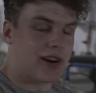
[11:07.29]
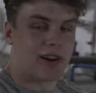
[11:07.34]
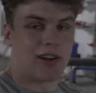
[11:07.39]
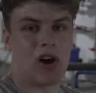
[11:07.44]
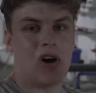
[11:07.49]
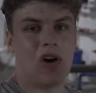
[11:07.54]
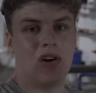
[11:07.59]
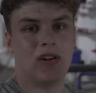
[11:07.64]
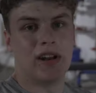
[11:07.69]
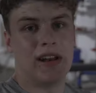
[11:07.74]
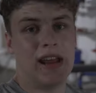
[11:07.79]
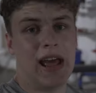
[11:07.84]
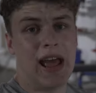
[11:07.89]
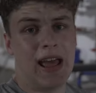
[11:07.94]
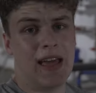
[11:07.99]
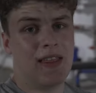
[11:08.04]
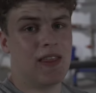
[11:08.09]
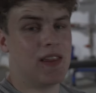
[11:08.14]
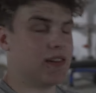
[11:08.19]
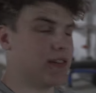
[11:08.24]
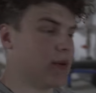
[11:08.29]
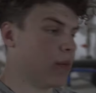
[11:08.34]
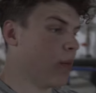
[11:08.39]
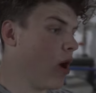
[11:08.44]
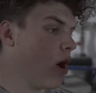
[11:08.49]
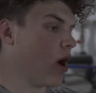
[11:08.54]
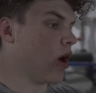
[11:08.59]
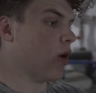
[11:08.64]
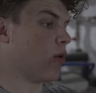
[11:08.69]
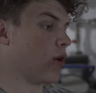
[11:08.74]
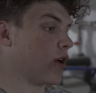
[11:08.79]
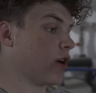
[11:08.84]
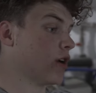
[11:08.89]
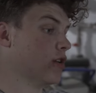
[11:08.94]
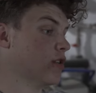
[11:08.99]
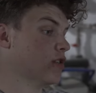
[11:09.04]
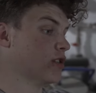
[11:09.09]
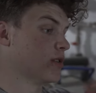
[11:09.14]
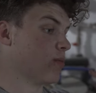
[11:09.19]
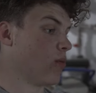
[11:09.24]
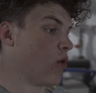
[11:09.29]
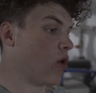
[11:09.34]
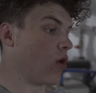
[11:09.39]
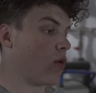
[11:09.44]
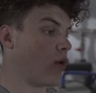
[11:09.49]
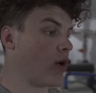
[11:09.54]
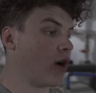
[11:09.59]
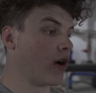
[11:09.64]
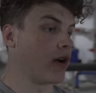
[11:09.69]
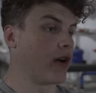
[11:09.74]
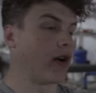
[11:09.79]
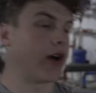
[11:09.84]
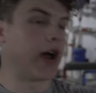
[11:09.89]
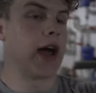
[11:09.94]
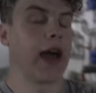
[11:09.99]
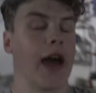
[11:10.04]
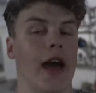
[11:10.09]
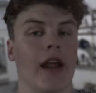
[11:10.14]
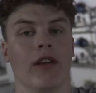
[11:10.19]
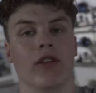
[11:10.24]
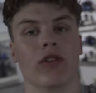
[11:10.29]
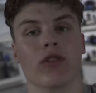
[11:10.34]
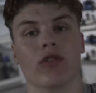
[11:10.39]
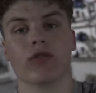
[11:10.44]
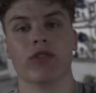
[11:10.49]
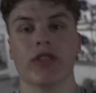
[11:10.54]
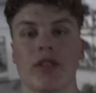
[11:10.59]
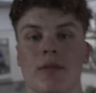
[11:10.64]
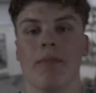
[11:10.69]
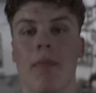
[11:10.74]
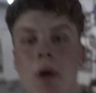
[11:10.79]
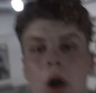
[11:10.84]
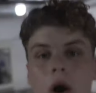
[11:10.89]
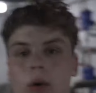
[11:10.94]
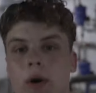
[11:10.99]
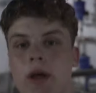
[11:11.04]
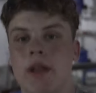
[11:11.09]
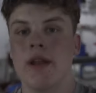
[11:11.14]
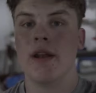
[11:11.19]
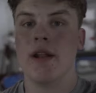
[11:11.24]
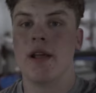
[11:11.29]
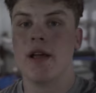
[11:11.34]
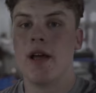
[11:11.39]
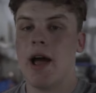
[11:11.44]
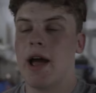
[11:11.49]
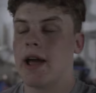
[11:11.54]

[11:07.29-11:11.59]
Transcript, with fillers: gonna call it a day and then tomorrow we're gonna do some more work. I gotta do some mowing.